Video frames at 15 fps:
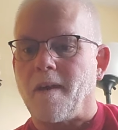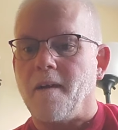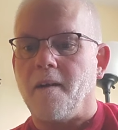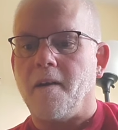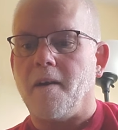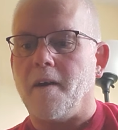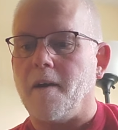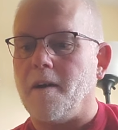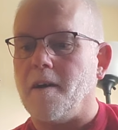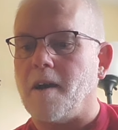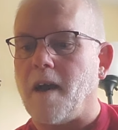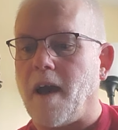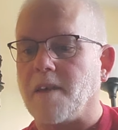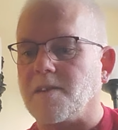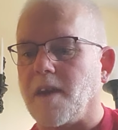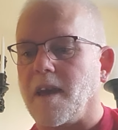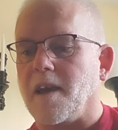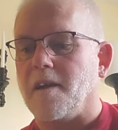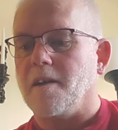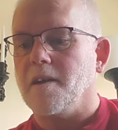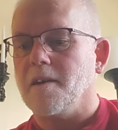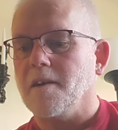
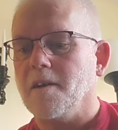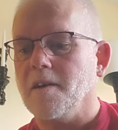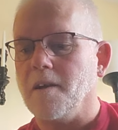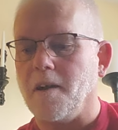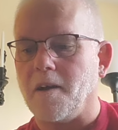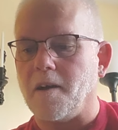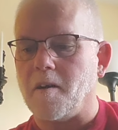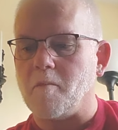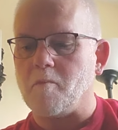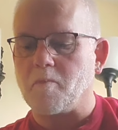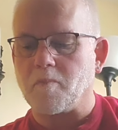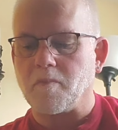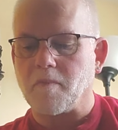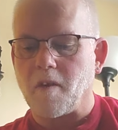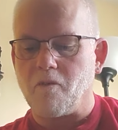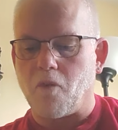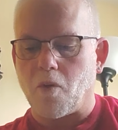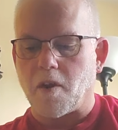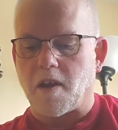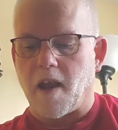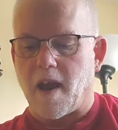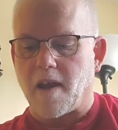Isaiah
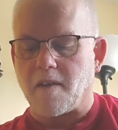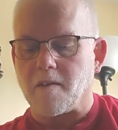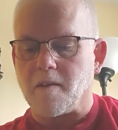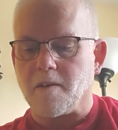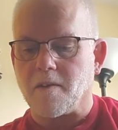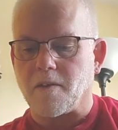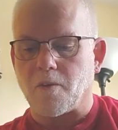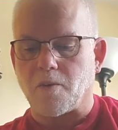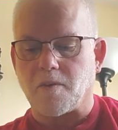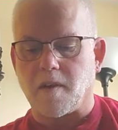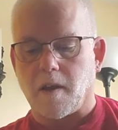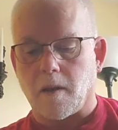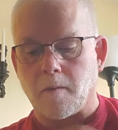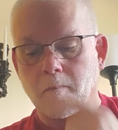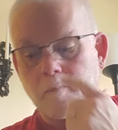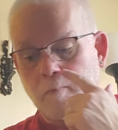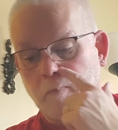49:13